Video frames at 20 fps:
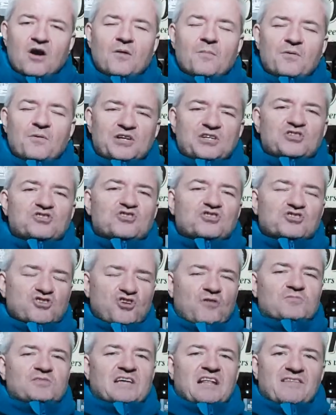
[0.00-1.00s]
but it just
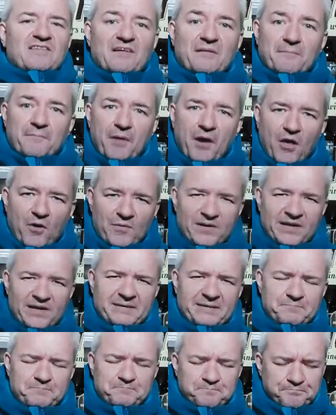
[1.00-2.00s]
stops anything blowing
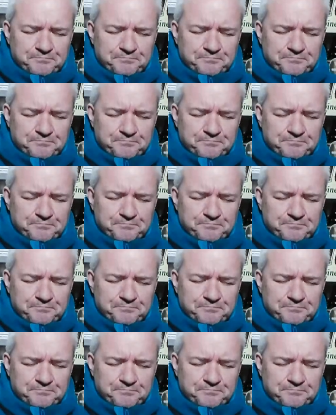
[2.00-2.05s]
in.